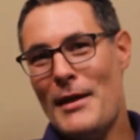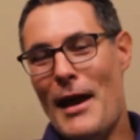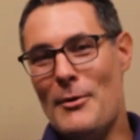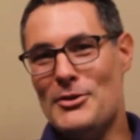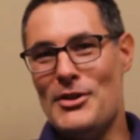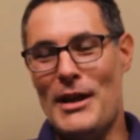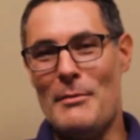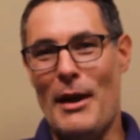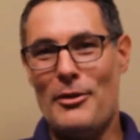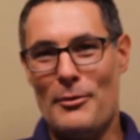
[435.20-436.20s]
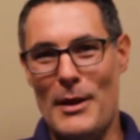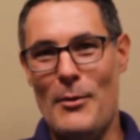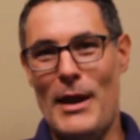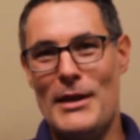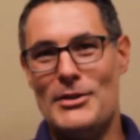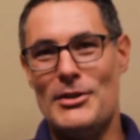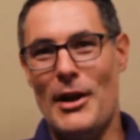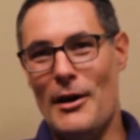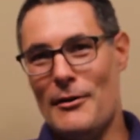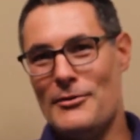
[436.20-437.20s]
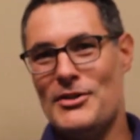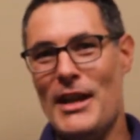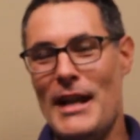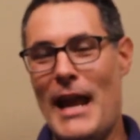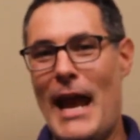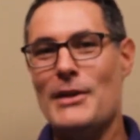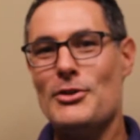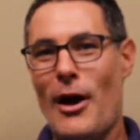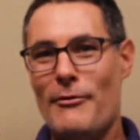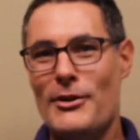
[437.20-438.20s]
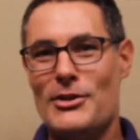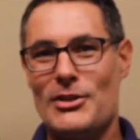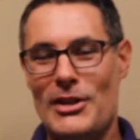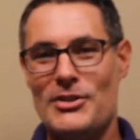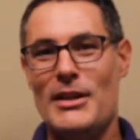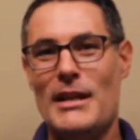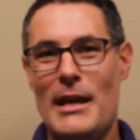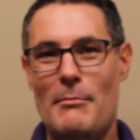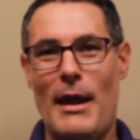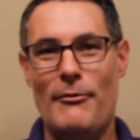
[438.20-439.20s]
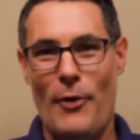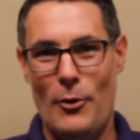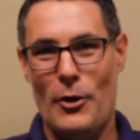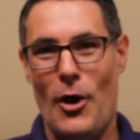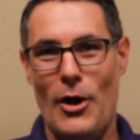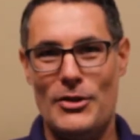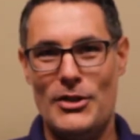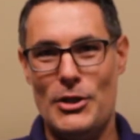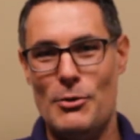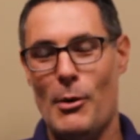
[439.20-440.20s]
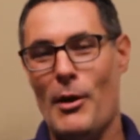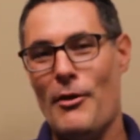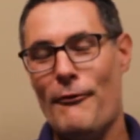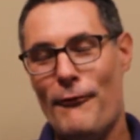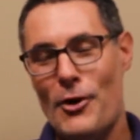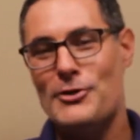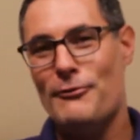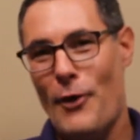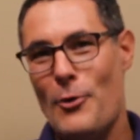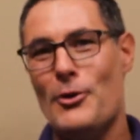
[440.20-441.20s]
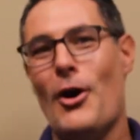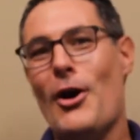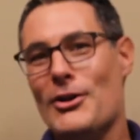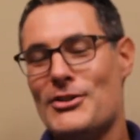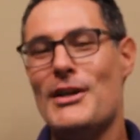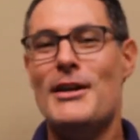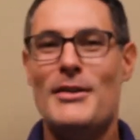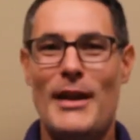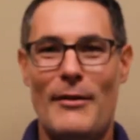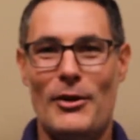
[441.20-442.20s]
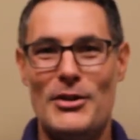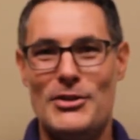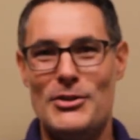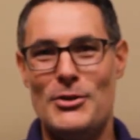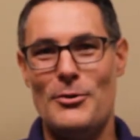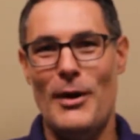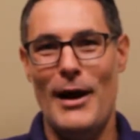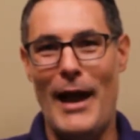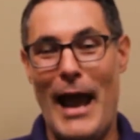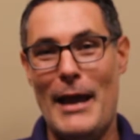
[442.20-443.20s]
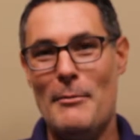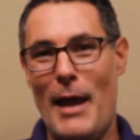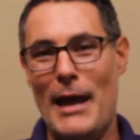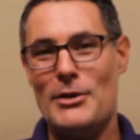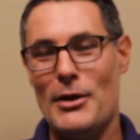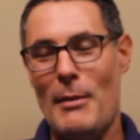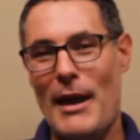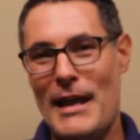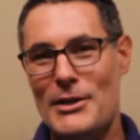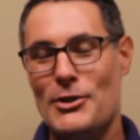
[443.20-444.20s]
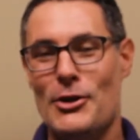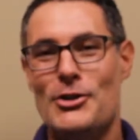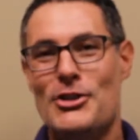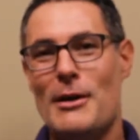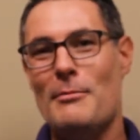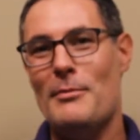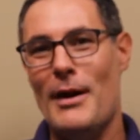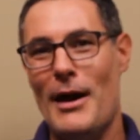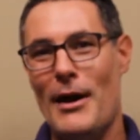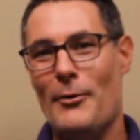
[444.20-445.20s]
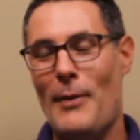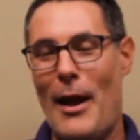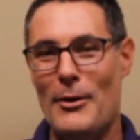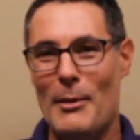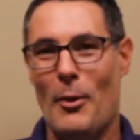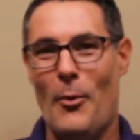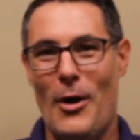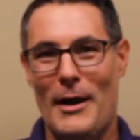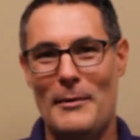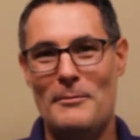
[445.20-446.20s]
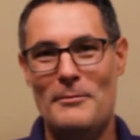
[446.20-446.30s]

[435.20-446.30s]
I was sitting in my three weeks of sitting in Hank's office listening to him make phone calls, and you were one of the first phone calls that I ever listened to uh, Hank make during my internship uh, round number one.